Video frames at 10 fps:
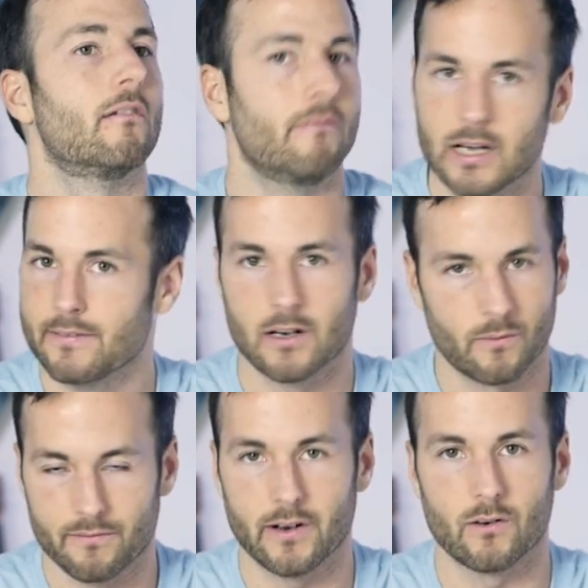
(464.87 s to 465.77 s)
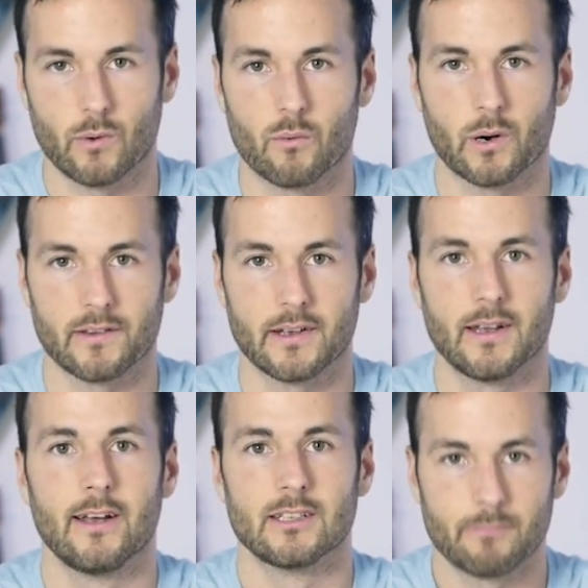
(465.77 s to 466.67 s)
Very, very, very well worth it.
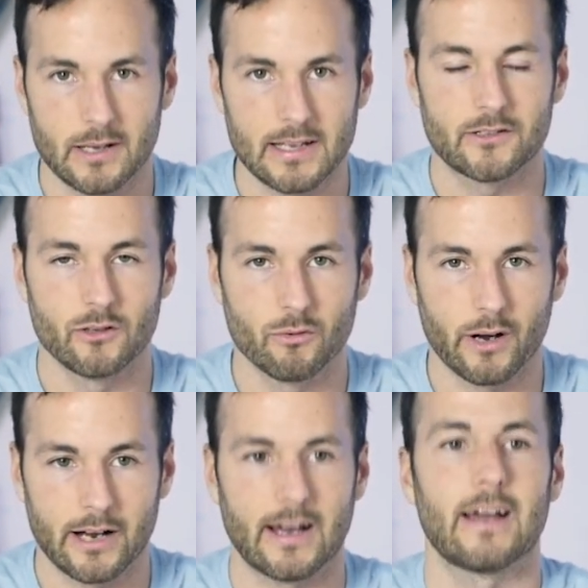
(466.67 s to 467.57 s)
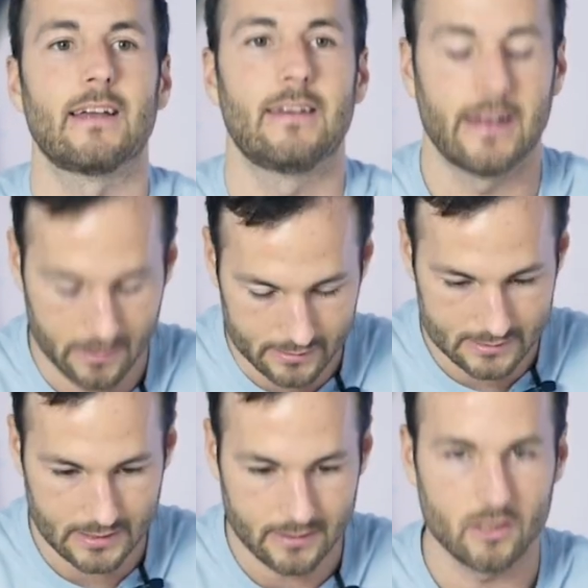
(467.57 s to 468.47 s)
Spend that 2 grand, I
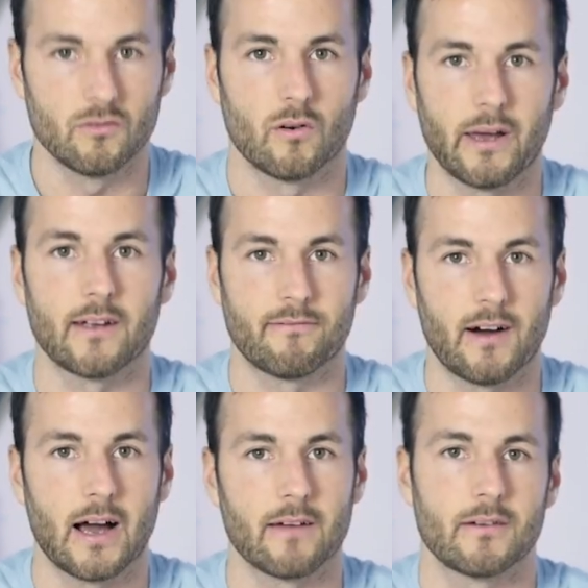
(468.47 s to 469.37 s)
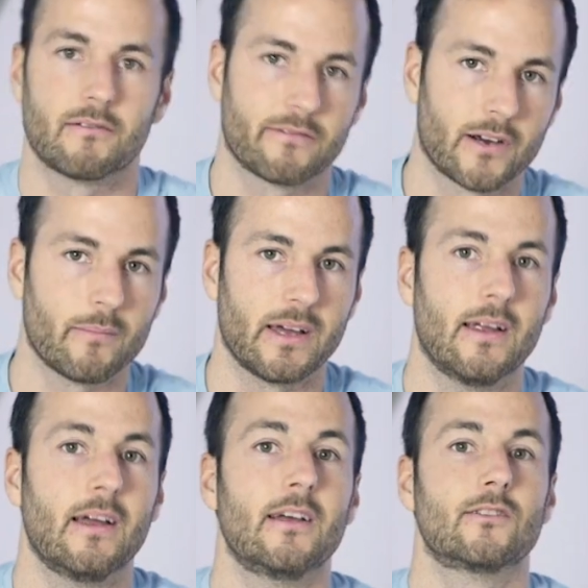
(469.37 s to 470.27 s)
guarantee you will make 5 from it.
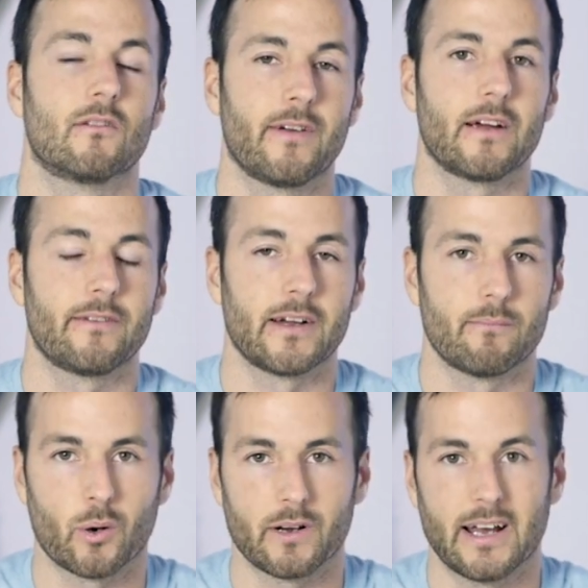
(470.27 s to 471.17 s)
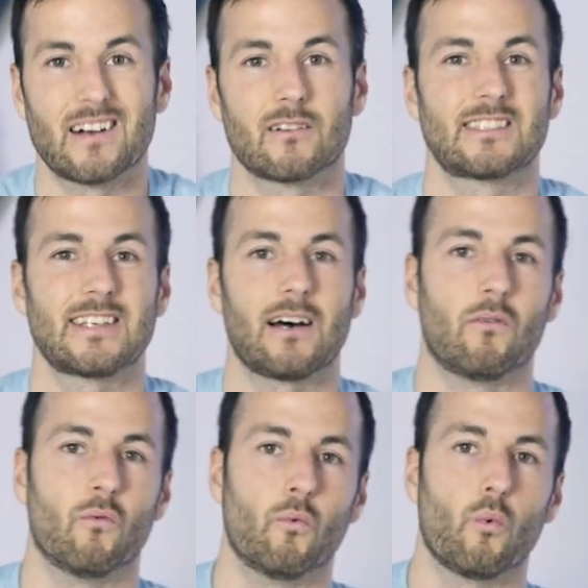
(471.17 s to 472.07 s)
So very, very important, and it'll
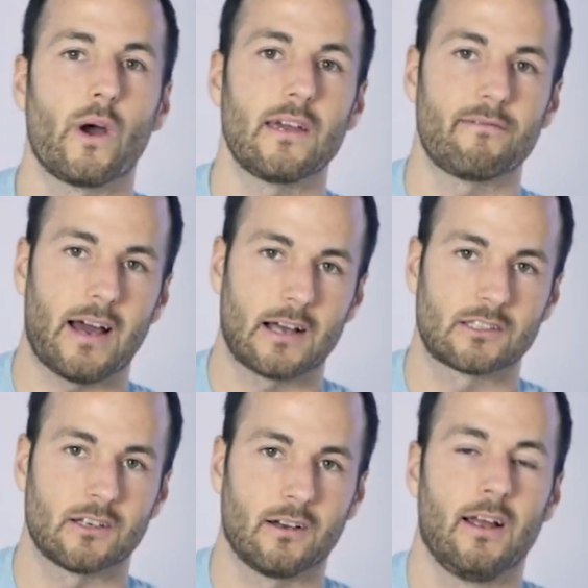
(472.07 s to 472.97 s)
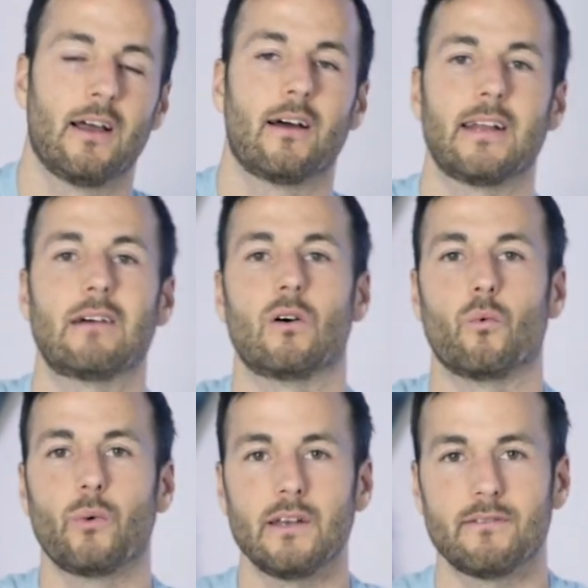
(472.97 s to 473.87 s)
sell way faster. Now,
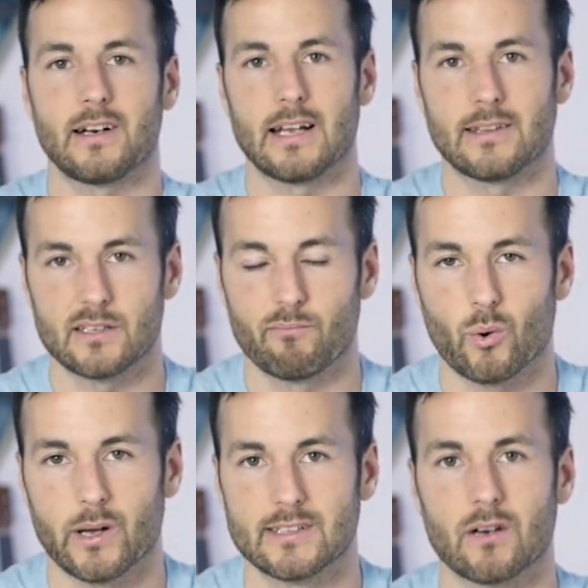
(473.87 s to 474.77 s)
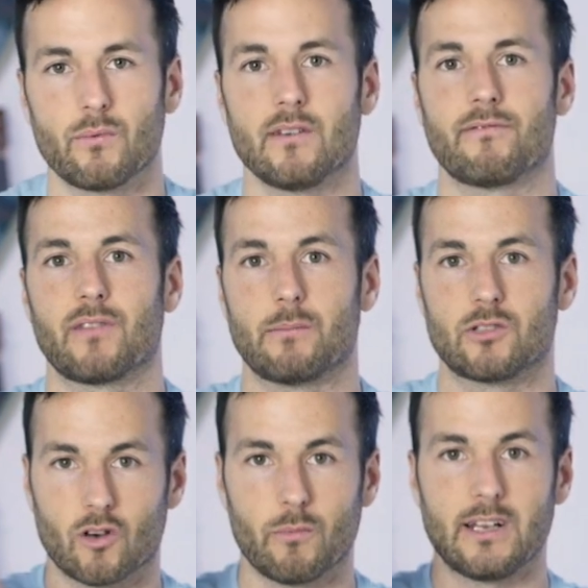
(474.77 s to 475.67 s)
what we've done at this point is that we flipped
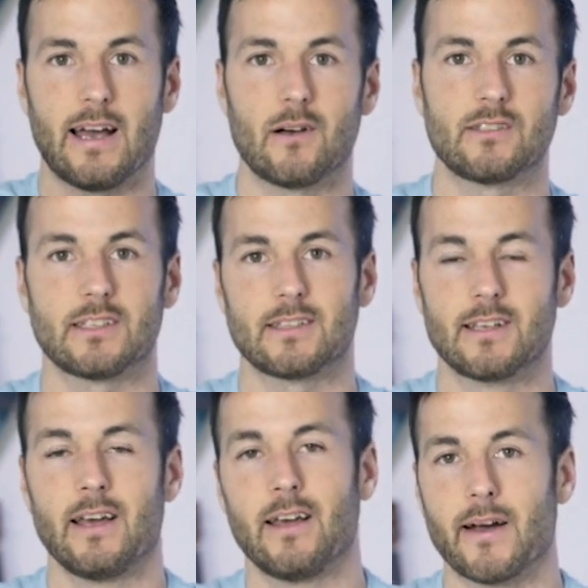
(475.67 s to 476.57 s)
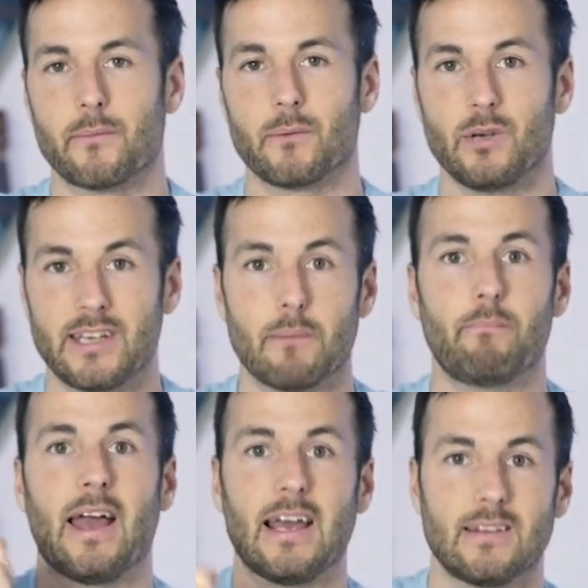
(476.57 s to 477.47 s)
so many houses and we kept
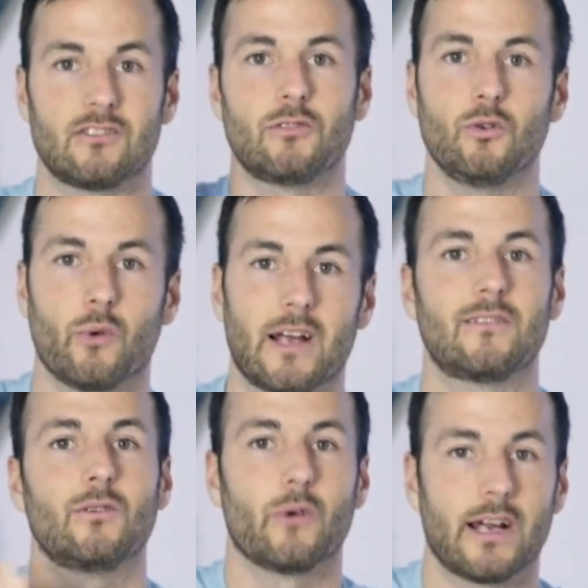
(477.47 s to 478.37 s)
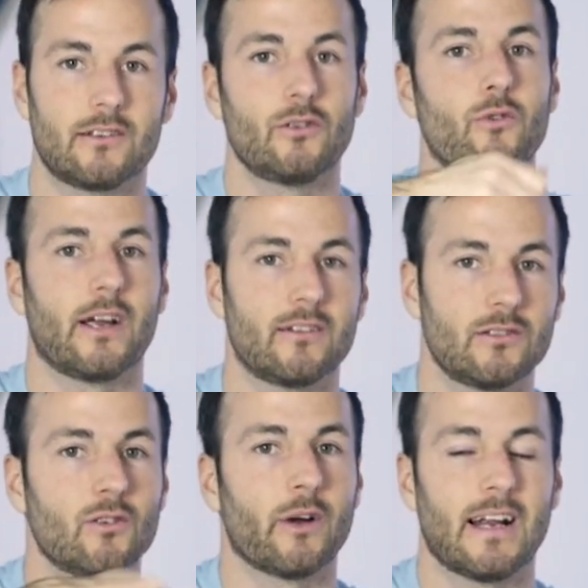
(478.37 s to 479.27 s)
paying this 2 grand, 2 grand, 2 grand,
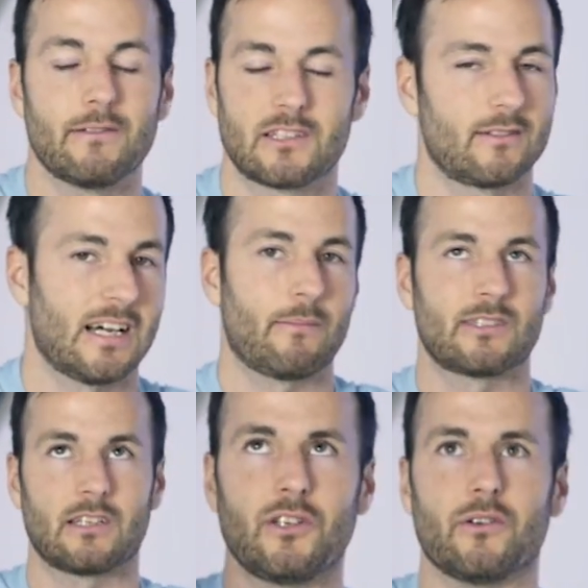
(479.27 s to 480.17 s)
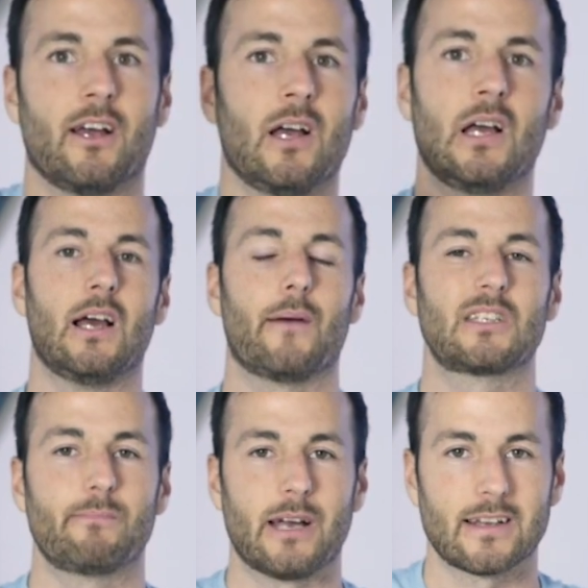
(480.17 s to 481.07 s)
2 grand every single time. I was like, dude, we're
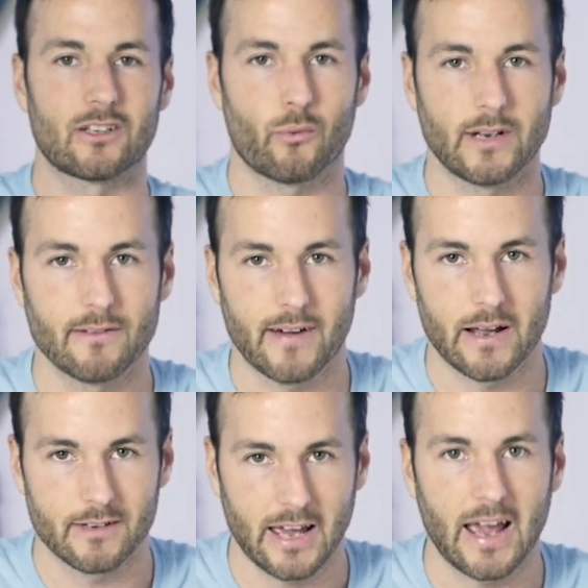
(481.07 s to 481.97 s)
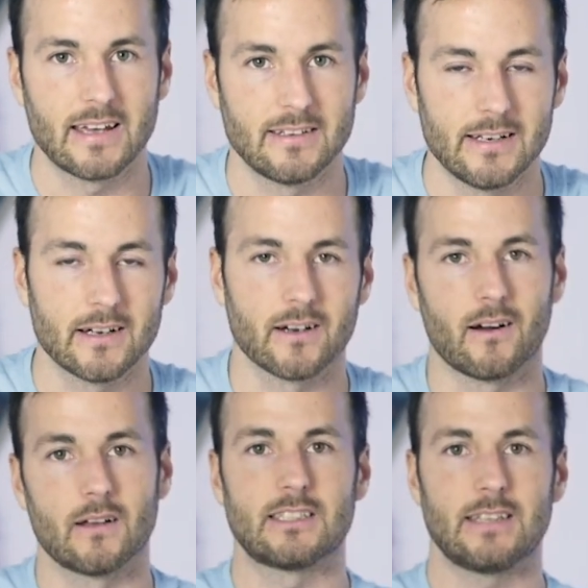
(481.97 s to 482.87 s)
spending like 25K a year
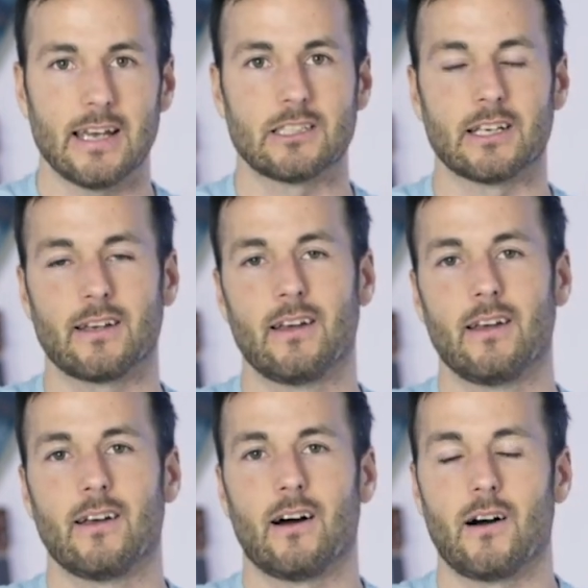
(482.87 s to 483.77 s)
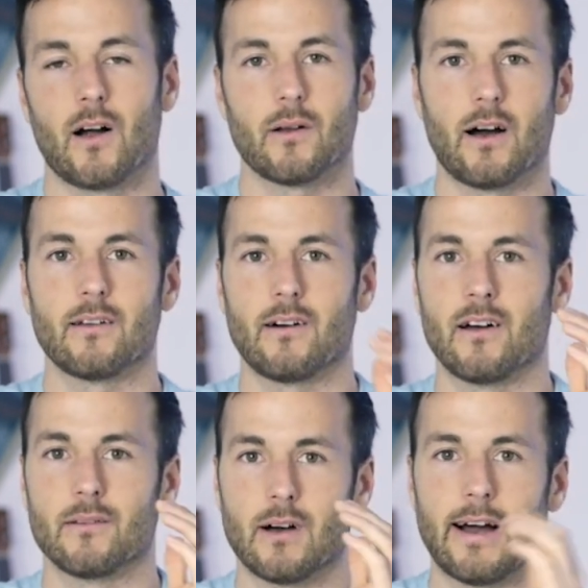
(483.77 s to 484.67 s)
on staging,
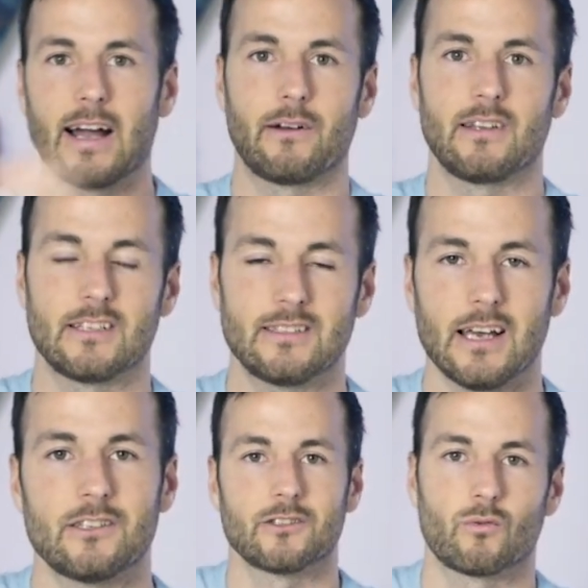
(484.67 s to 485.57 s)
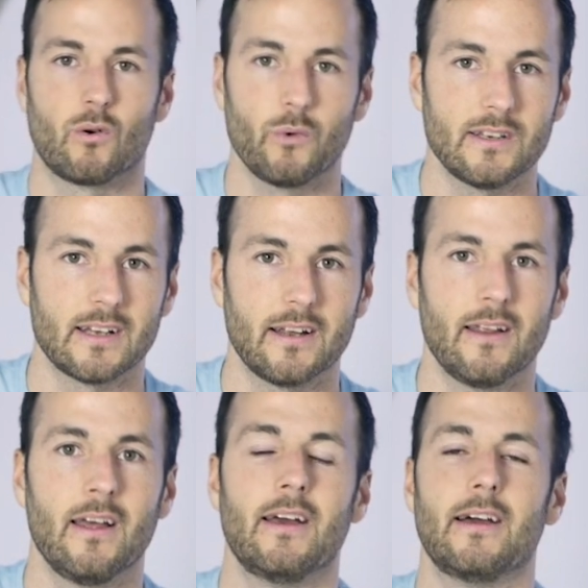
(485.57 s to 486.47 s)
on hiring the stager. So what we did
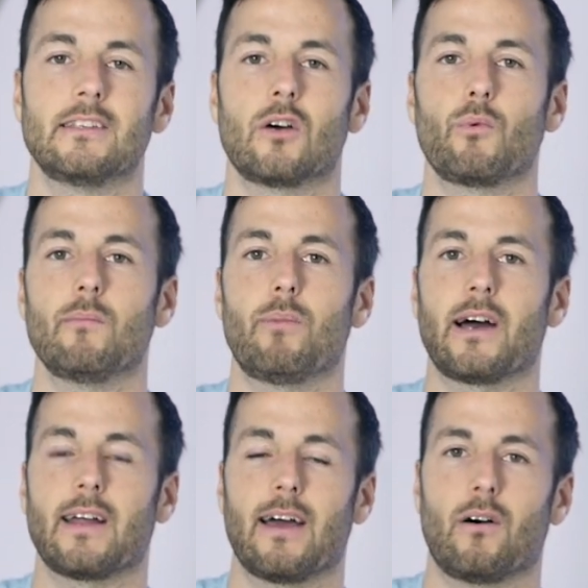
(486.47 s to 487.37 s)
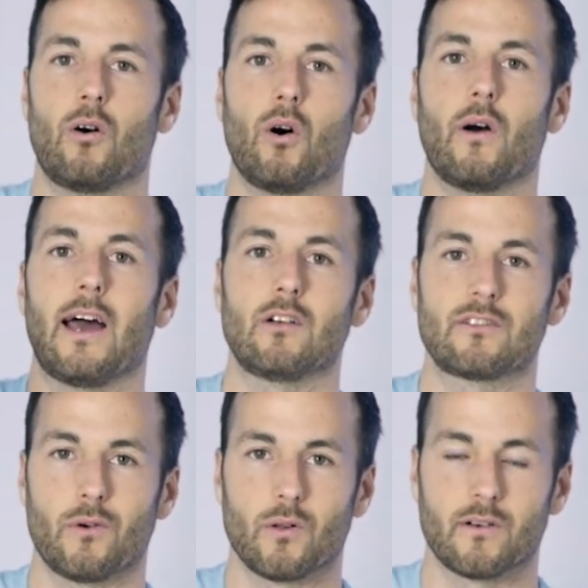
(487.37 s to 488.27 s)
is that we bought a whole house
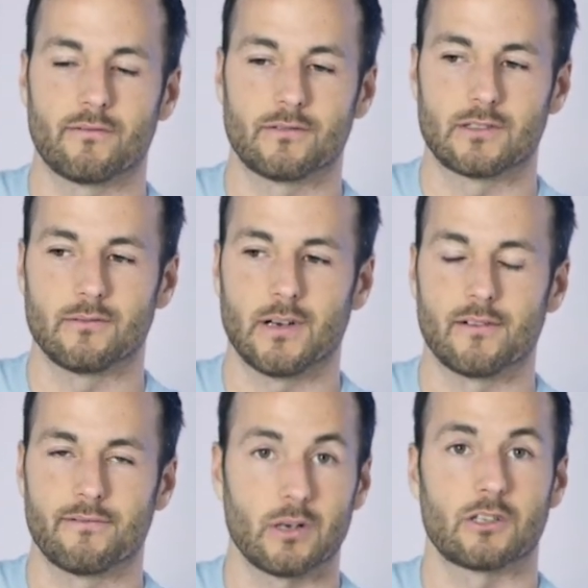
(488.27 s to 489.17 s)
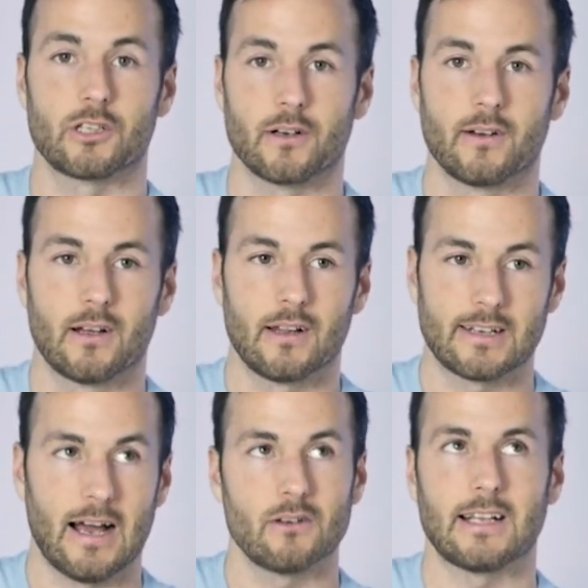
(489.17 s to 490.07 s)
full of furniture, like
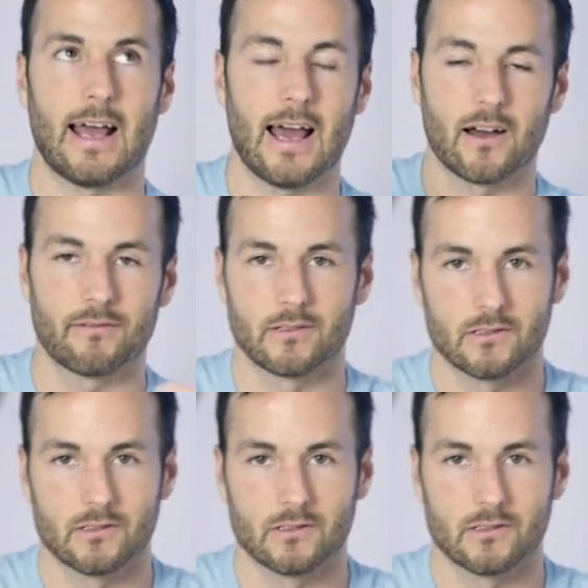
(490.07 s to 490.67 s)
a house and a half,